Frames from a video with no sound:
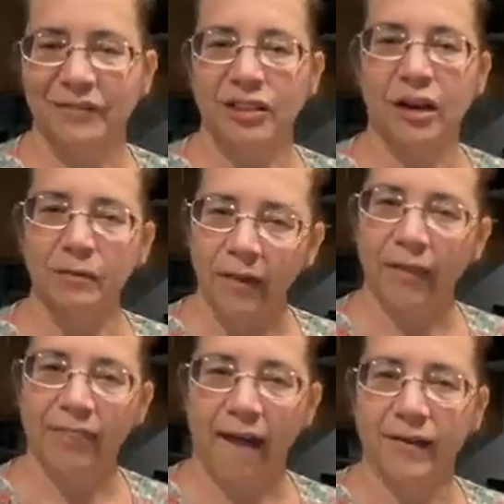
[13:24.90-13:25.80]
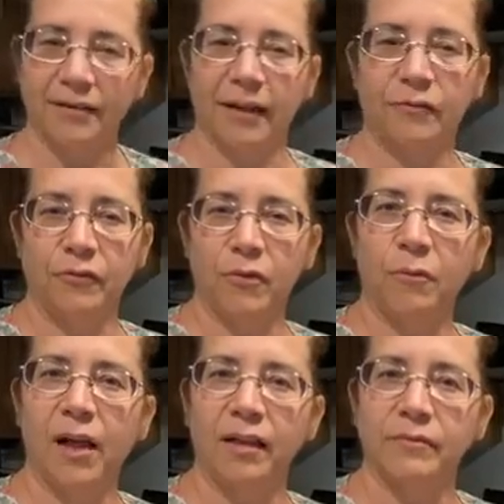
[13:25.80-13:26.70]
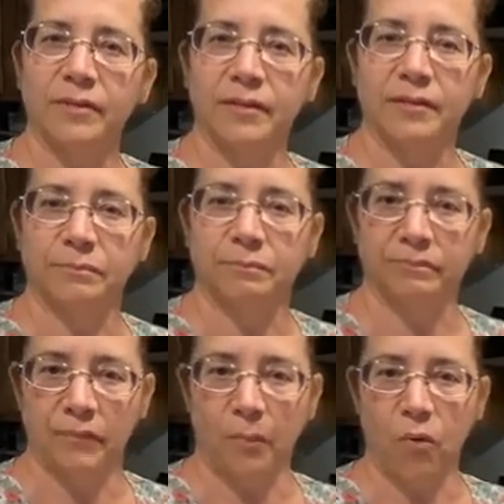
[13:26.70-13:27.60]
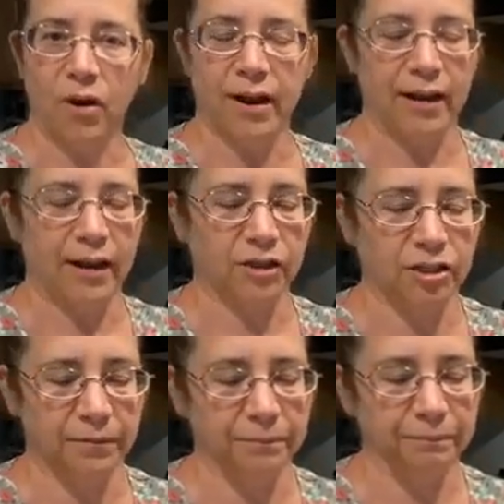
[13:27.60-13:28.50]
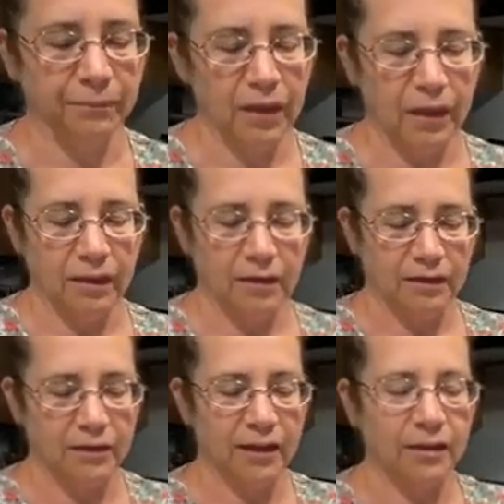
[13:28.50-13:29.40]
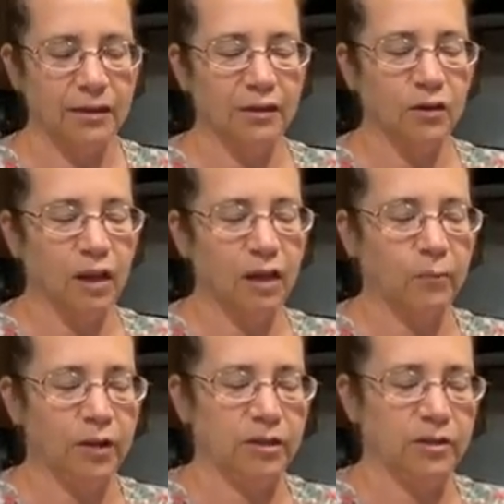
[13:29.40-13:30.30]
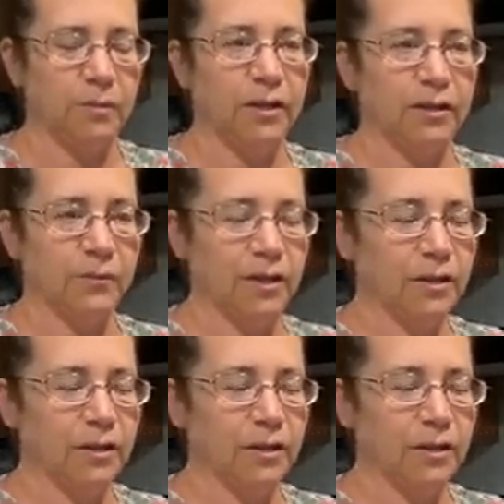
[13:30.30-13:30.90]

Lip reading: sorry about that. I don't know why, it was a poor connection. So I had these little lime wedges because